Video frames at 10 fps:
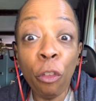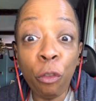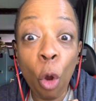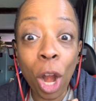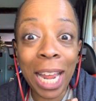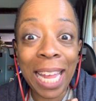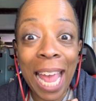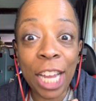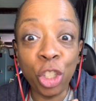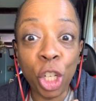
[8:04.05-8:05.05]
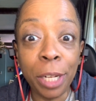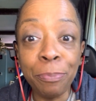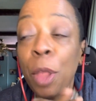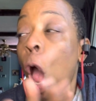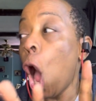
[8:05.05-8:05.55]
Fornication.
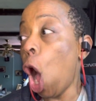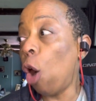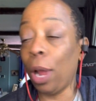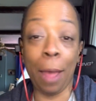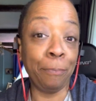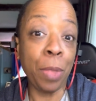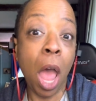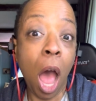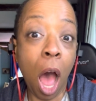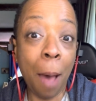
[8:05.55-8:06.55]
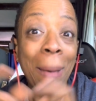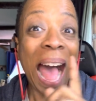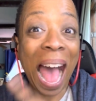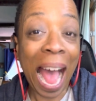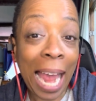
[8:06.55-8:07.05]
Okay,
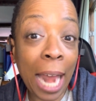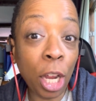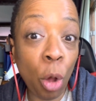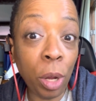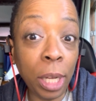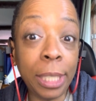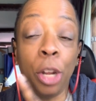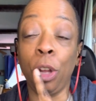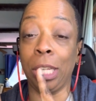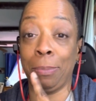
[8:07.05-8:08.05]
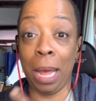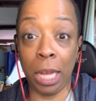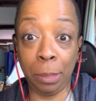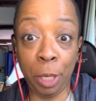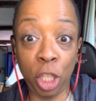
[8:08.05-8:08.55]
I got to go cook dinner because my
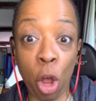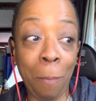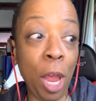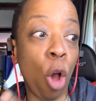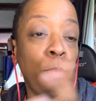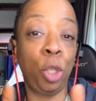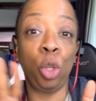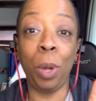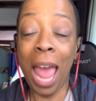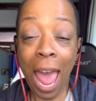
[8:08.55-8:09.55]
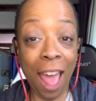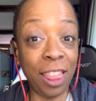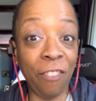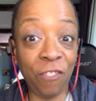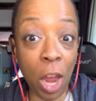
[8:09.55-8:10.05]
husband is going to be home soon. And
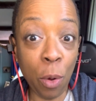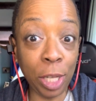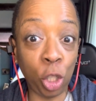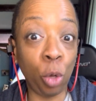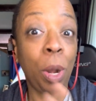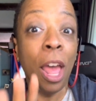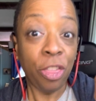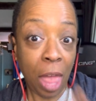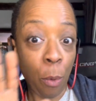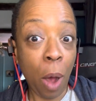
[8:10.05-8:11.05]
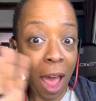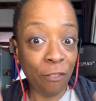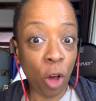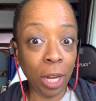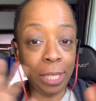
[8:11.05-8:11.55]
then very soon, they will
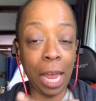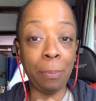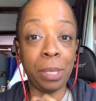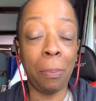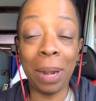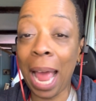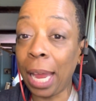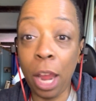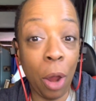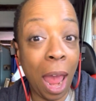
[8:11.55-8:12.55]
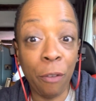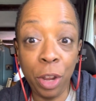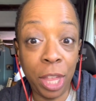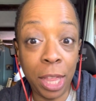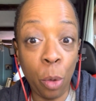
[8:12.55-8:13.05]
have all the tapes up and I can hear
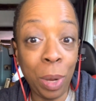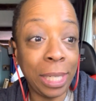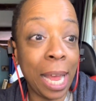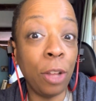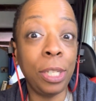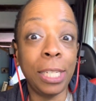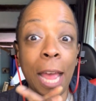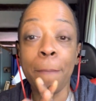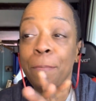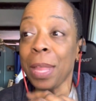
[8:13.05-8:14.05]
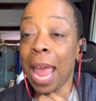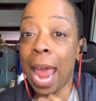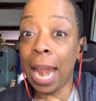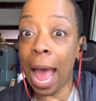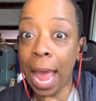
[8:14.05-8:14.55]
everything that went down today.
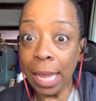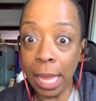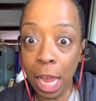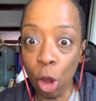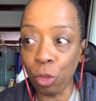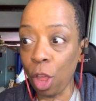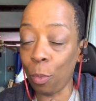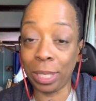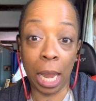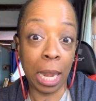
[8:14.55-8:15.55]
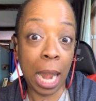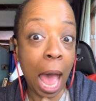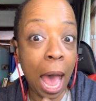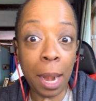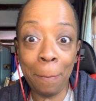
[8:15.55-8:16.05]
And I hear there was a
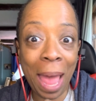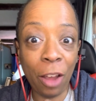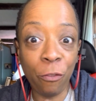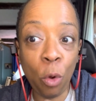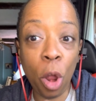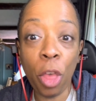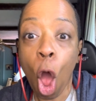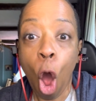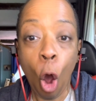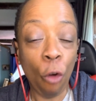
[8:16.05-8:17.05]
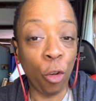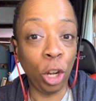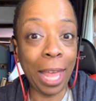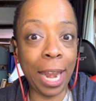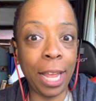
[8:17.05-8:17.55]
lot of back and forth over
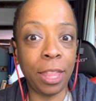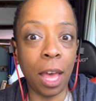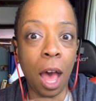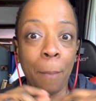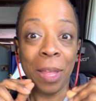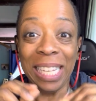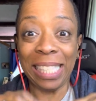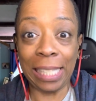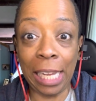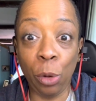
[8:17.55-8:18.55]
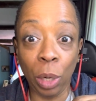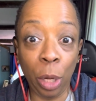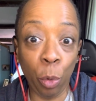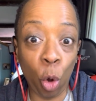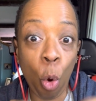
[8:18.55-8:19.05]
letting the
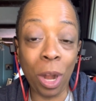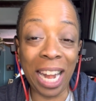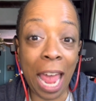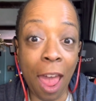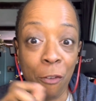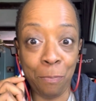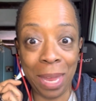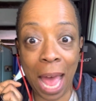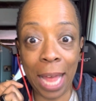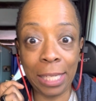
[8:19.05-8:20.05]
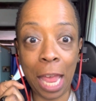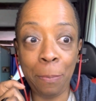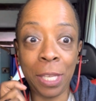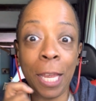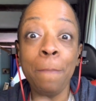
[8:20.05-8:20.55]
secretly recorded FBI
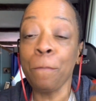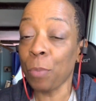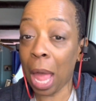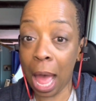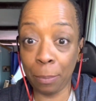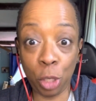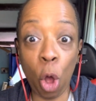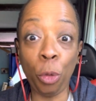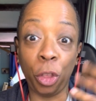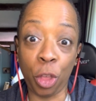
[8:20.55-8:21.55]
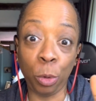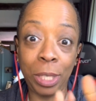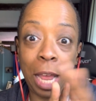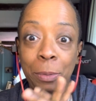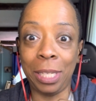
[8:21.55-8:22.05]
tapes in. I'm told that those
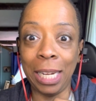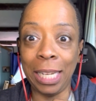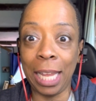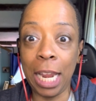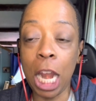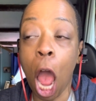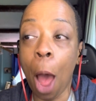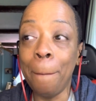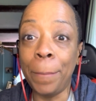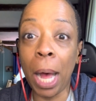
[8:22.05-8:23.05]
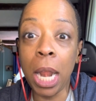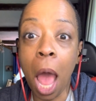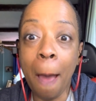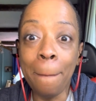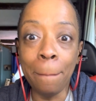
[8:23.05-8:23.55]
tapes didn't get in, but
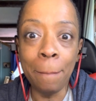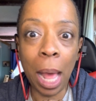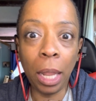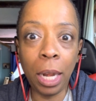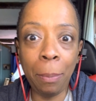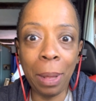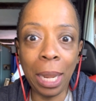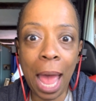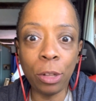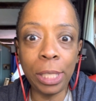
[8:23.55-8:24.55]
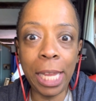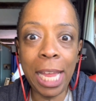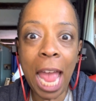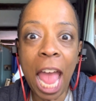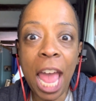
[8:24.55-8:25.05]
Melanie
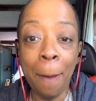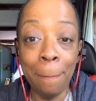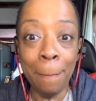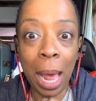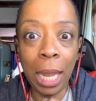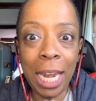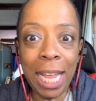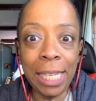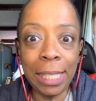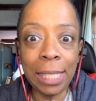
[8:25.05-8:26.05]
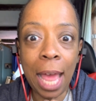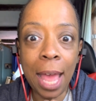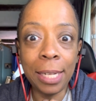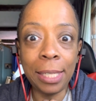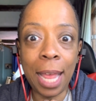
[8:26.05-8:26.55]
Palowski, Melanice,
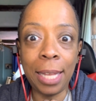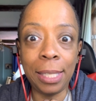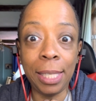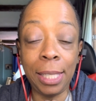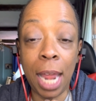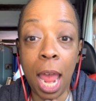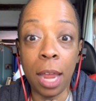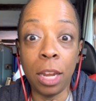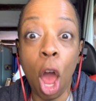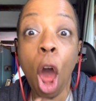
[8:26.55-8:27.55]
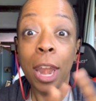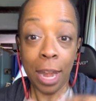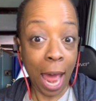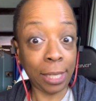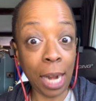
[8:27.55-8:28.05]
takes the stand.
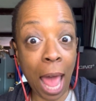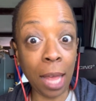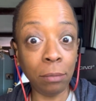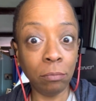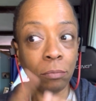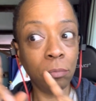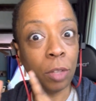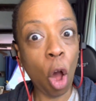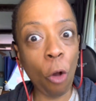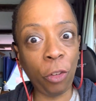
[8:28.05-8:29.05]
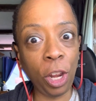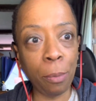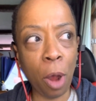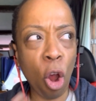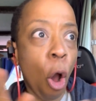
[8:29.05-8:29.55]
Not today, hopefully
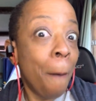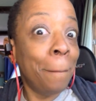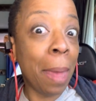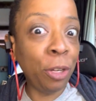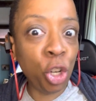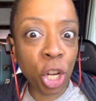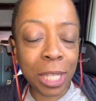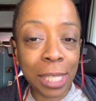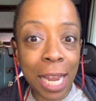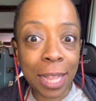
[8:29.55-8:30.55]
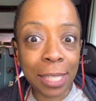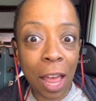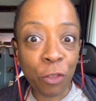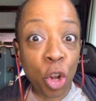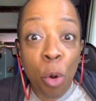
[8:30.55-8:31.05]
tomorrow. Maybe she took the stand this
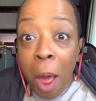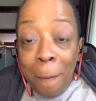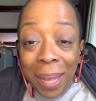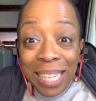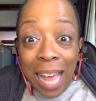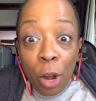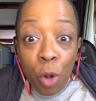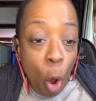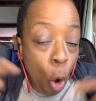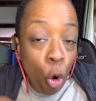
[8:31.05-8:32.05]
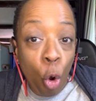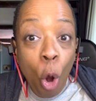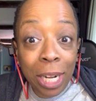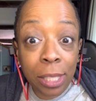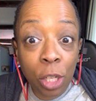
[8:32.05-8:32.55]
afternoon because I don't know.
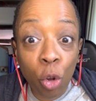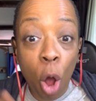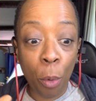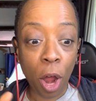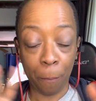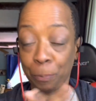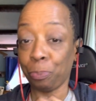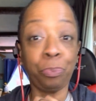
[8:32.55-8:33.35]
Court is still going on.